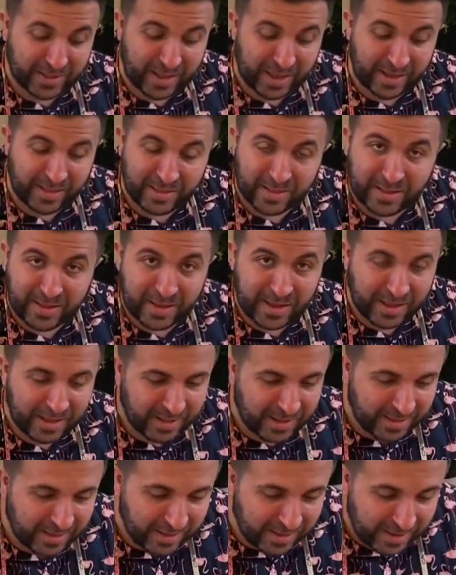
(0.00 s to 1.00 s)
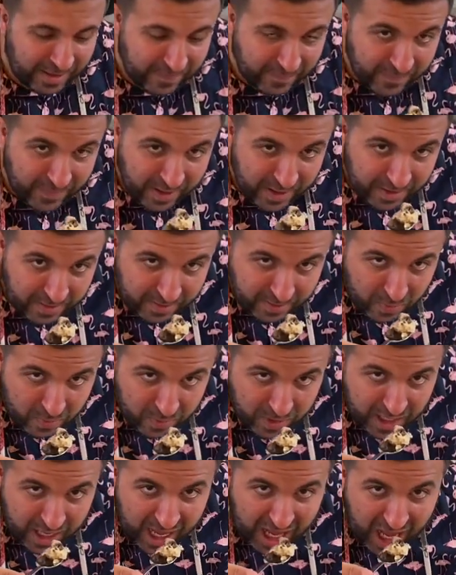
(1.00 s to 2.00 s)
taste it. Let's see if it is
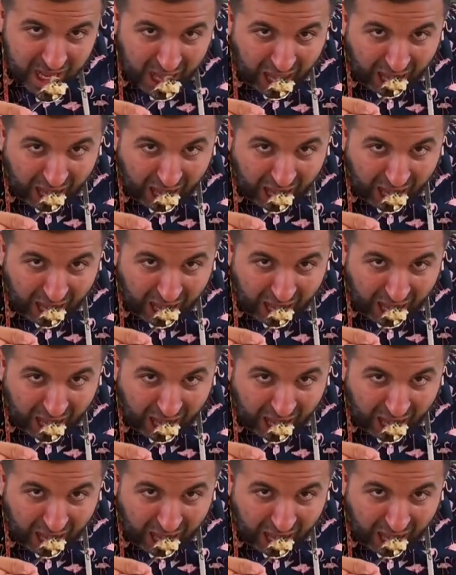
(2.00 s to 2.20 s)
okay.